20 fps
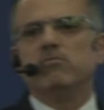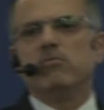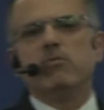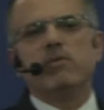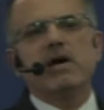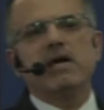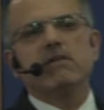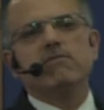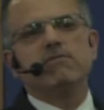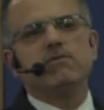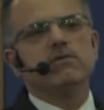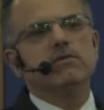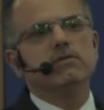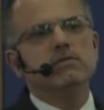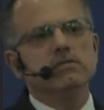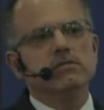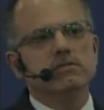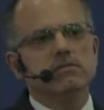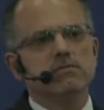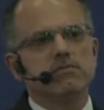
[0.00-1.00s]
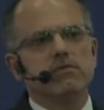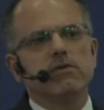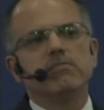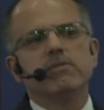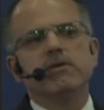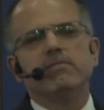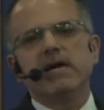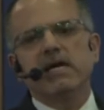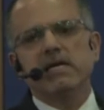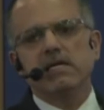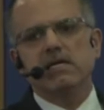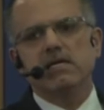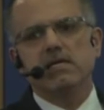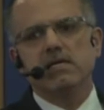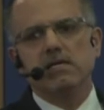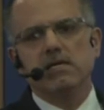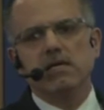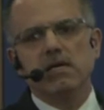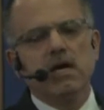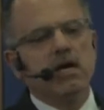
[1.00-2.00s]
mobile phone from the back,
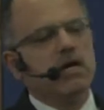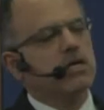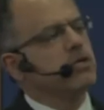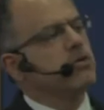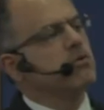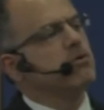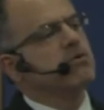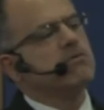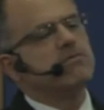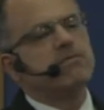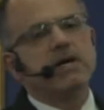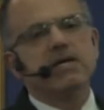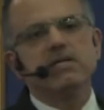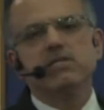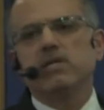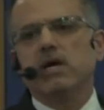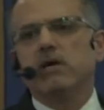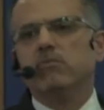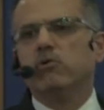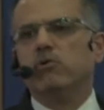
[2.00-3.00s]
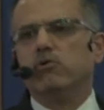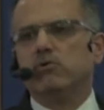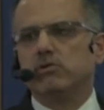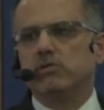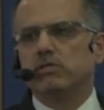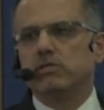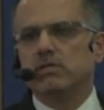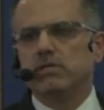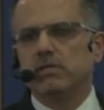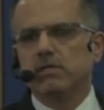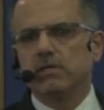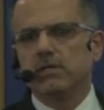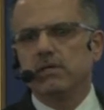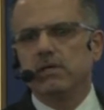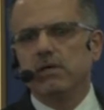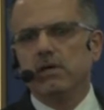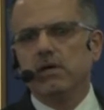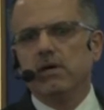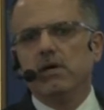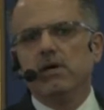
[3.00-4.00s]
you will find a board.
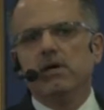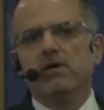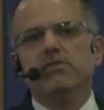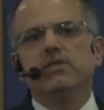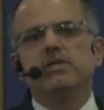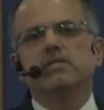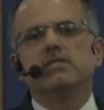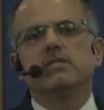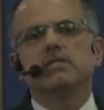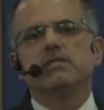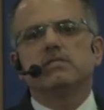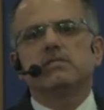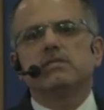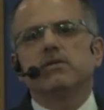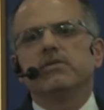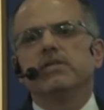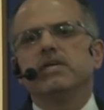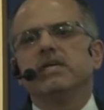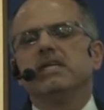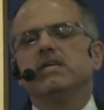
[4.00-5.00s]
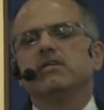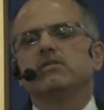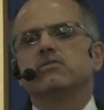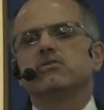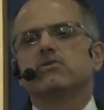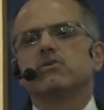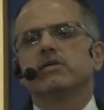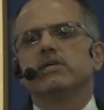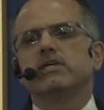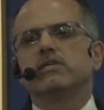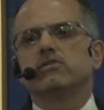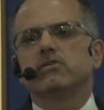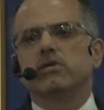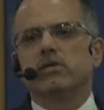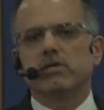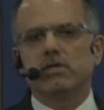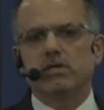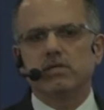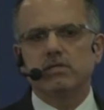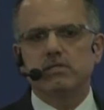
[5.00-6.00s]
This is the electronic
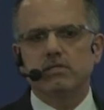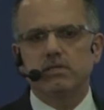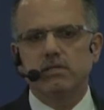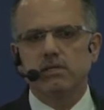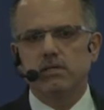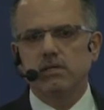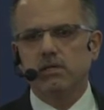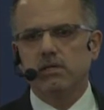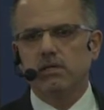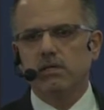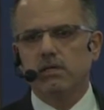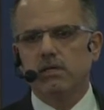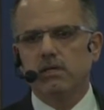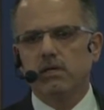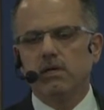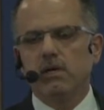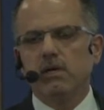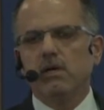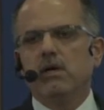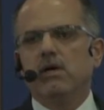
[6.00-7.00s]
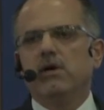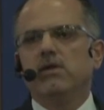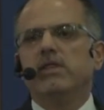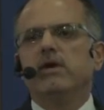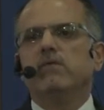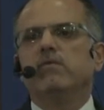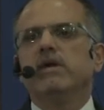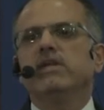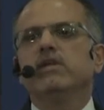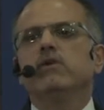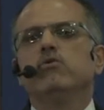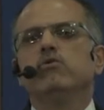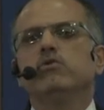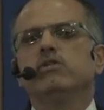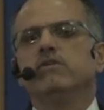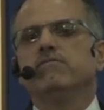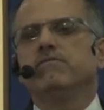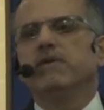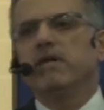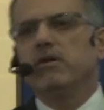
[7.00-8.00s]
circuit. The one who
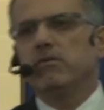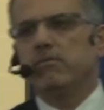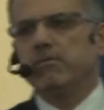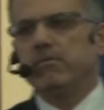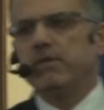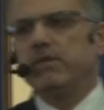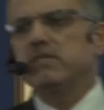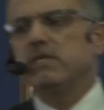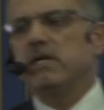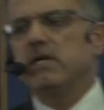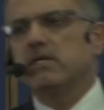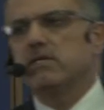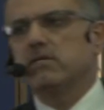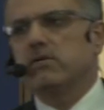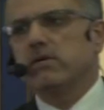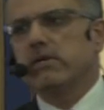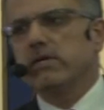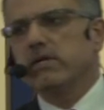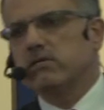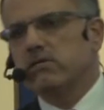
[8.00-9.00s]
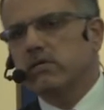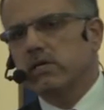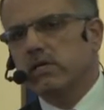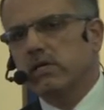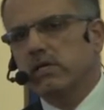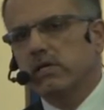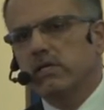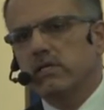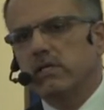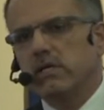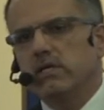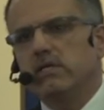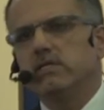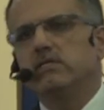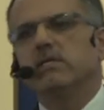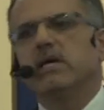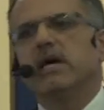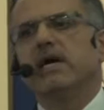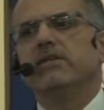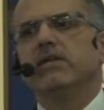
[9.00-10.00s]
developed this electronic circuit is
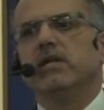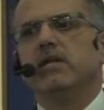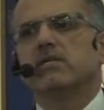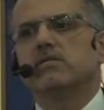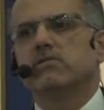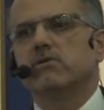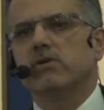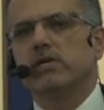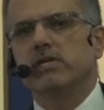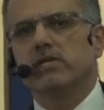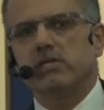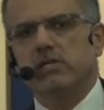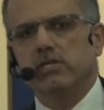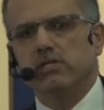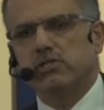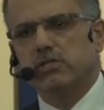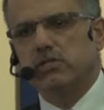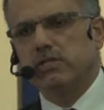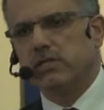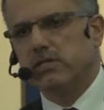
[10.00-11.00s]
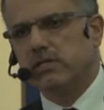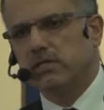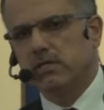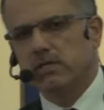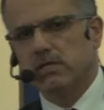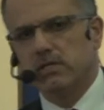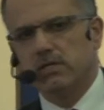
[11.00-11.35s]
an electronic engineer.